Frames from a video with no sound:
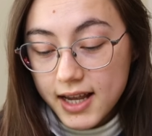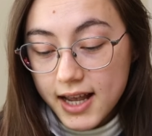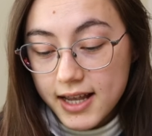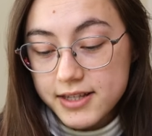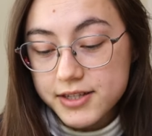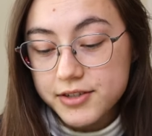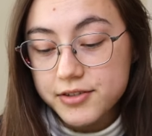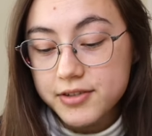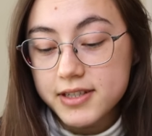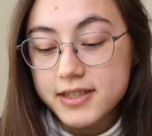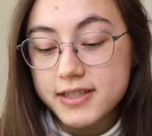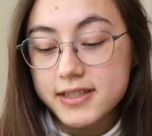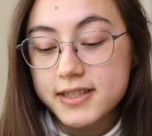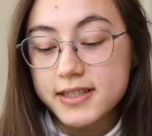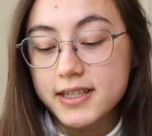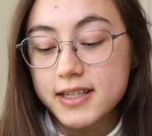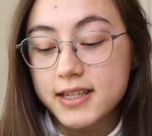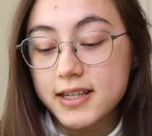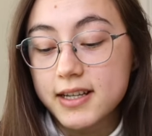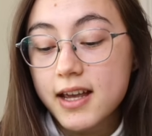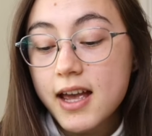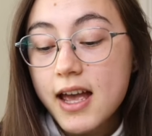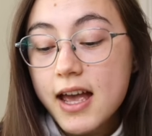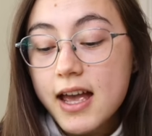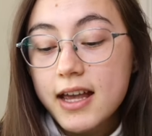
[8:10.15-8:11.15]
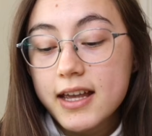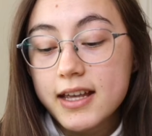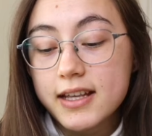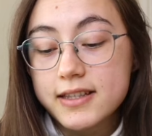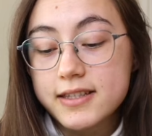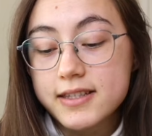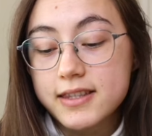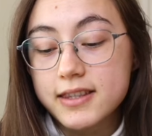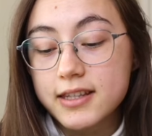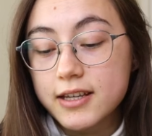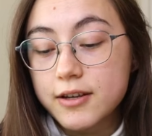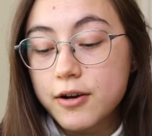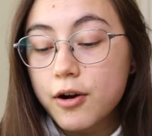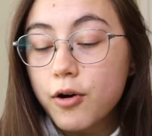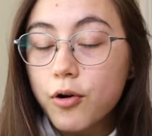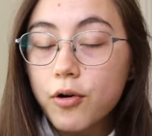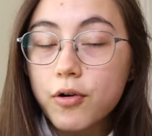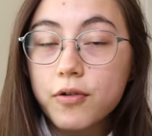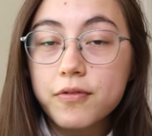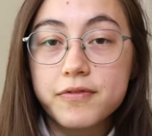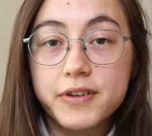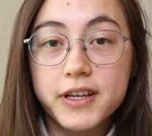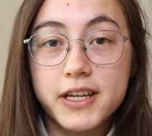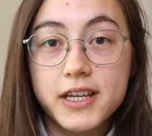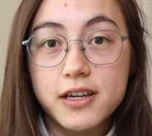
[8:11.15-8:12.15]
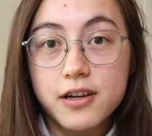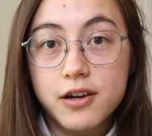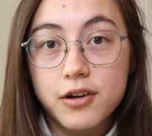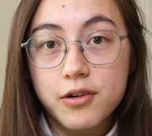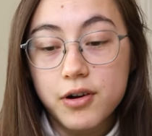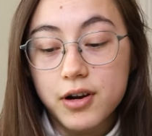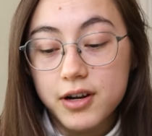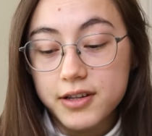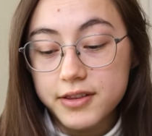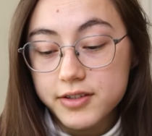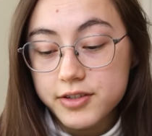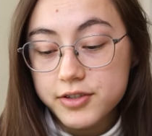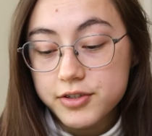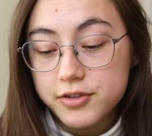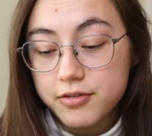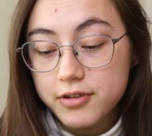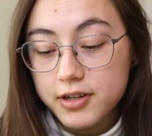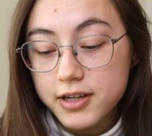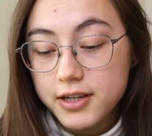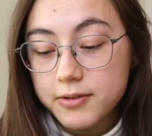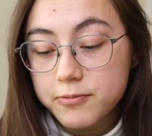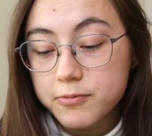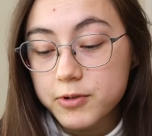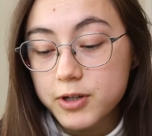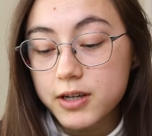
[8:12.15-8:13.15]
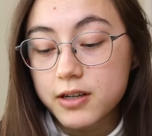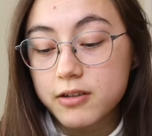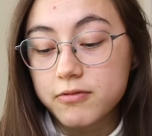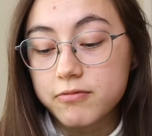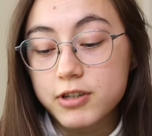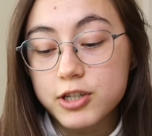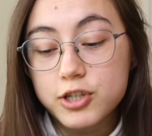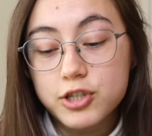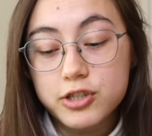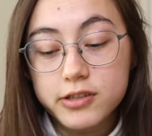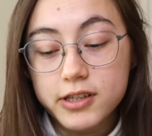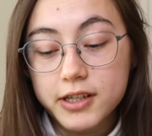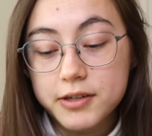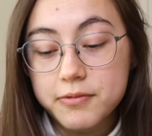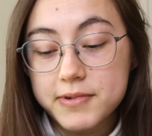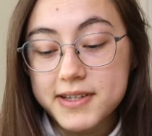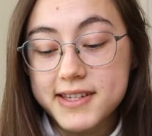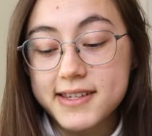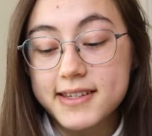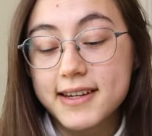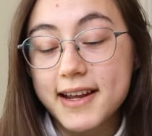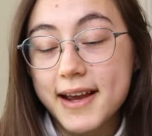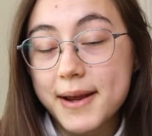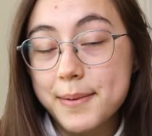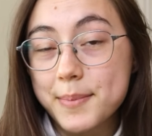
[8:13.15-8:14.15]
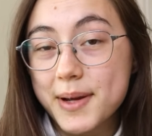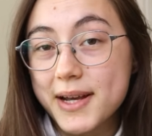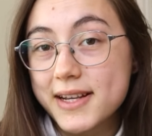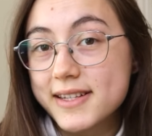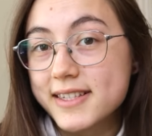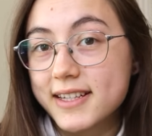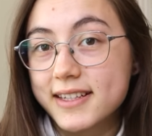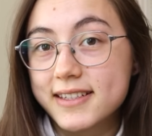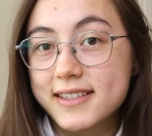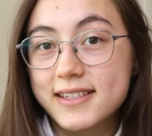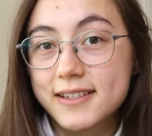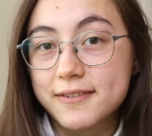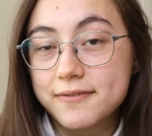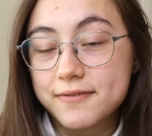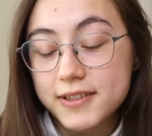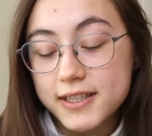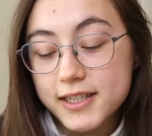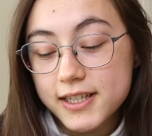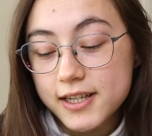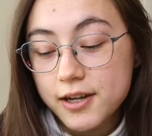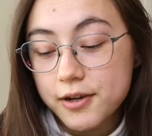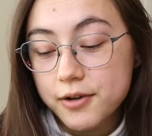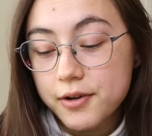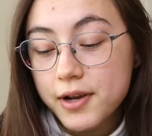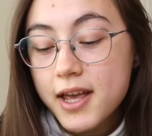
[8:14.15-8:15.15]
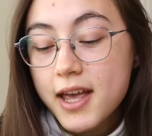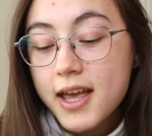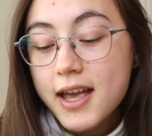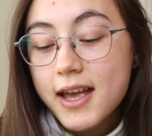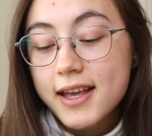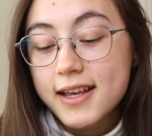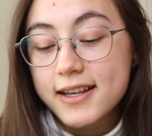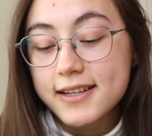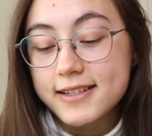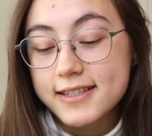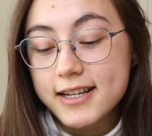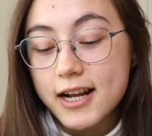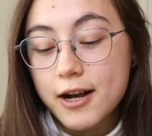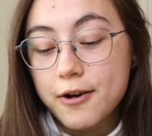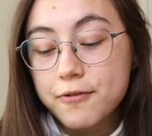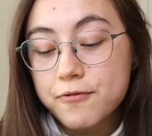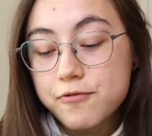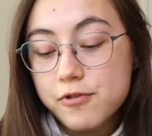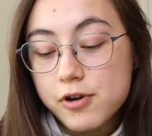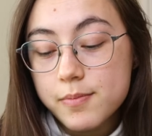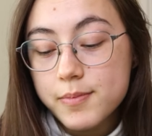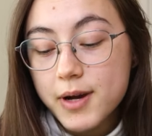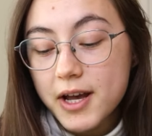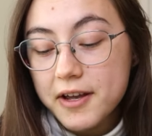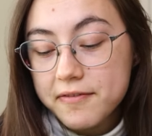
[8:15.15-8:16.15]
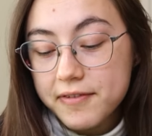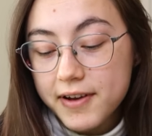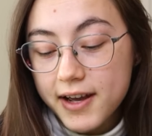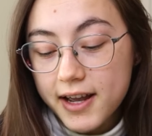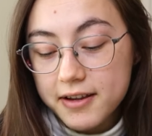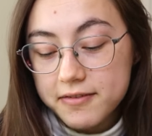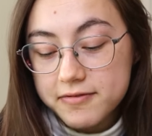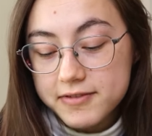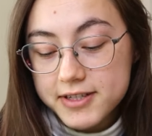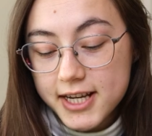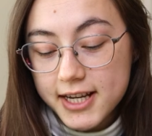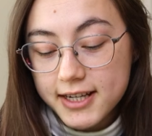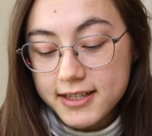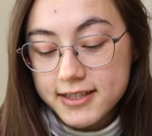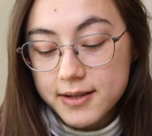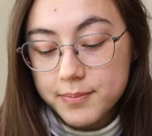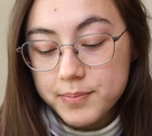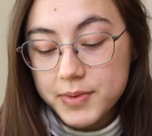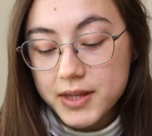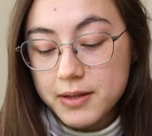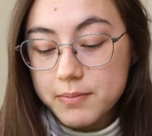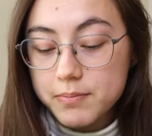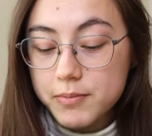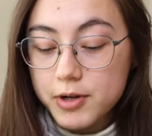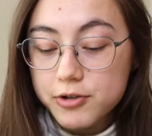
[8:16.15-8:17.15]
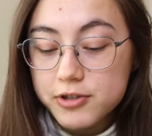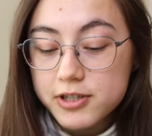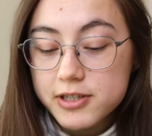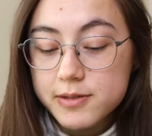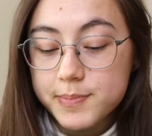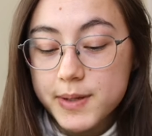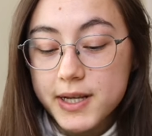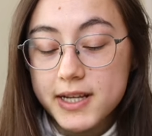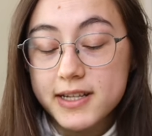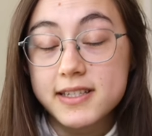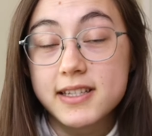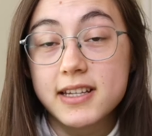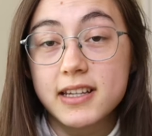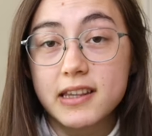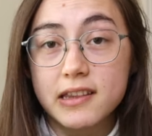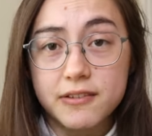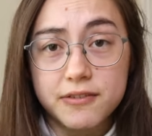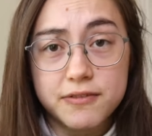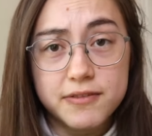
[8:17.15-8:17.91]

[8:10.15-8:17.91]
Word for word: As you can see, it's the whole video on the screen. What originally was a 9x16 video is now 4x5, takes up the most space in the